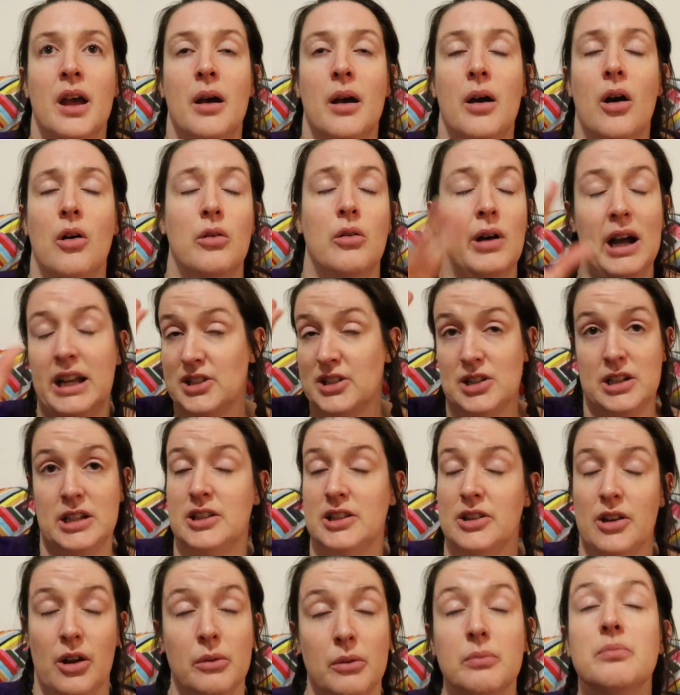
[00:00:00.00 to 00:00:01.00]
Oh, actually,
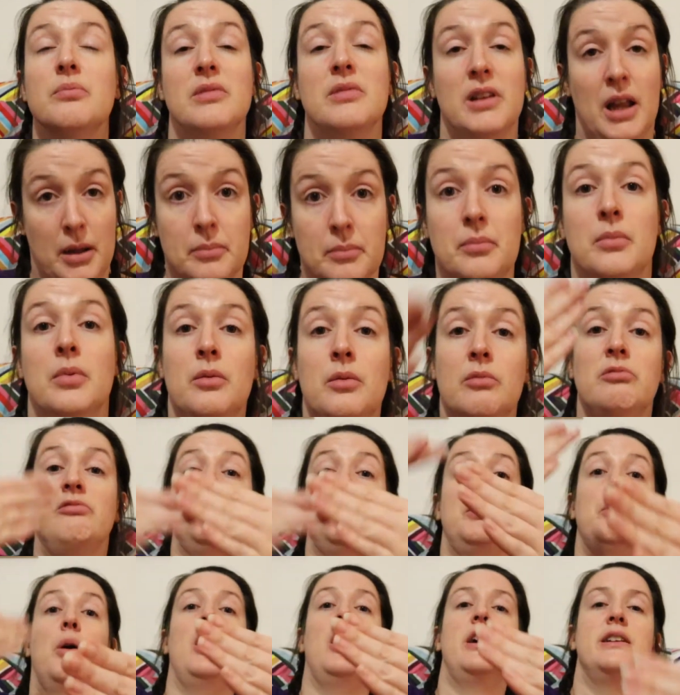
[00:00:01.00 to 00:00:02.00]
no,
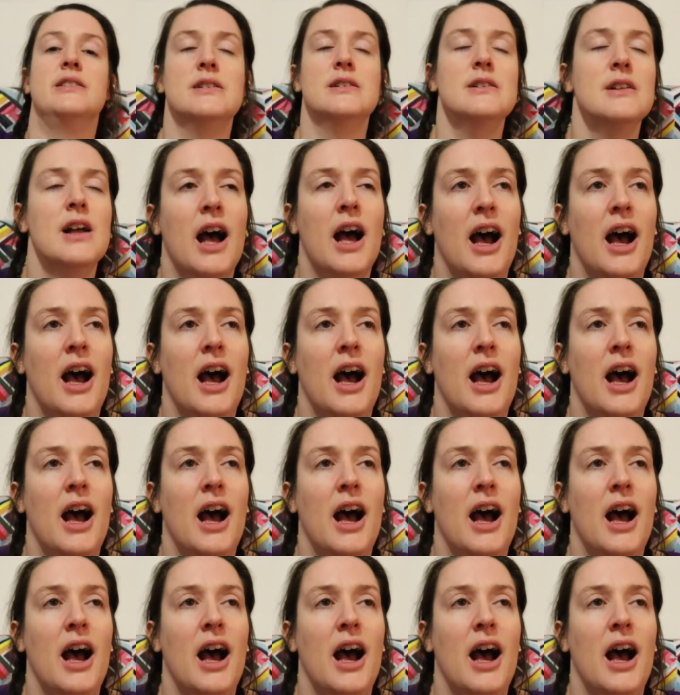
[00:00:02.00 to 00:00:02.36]
rewind.